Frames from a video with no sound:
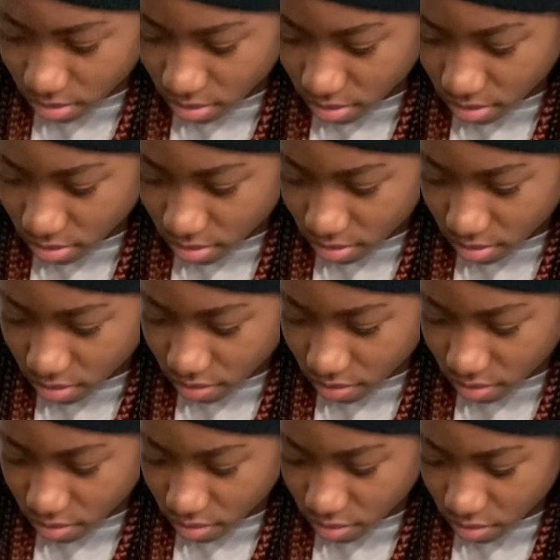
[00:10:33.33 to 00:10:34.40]

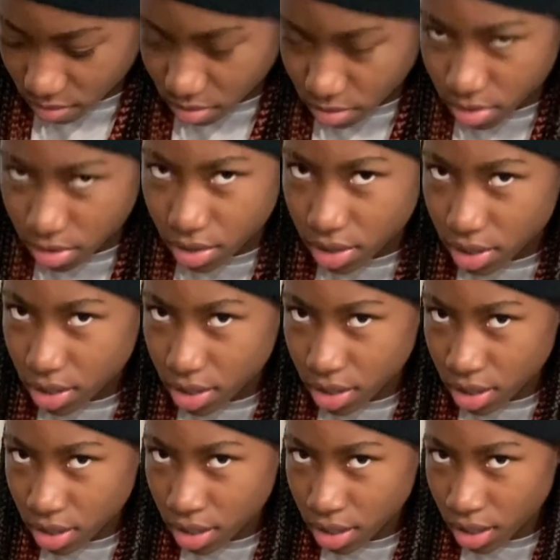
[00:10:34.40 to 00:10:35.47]

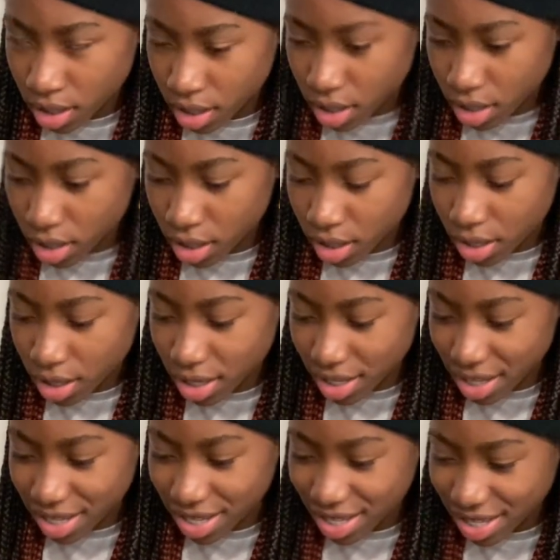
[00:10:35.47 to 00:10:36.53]

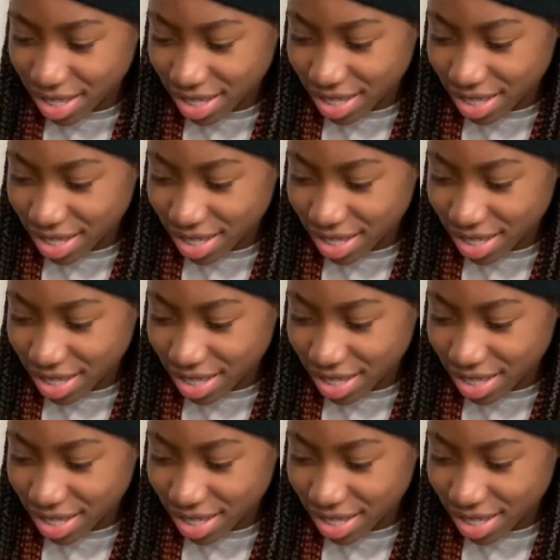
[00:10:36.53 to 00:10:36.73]
Nothing is said.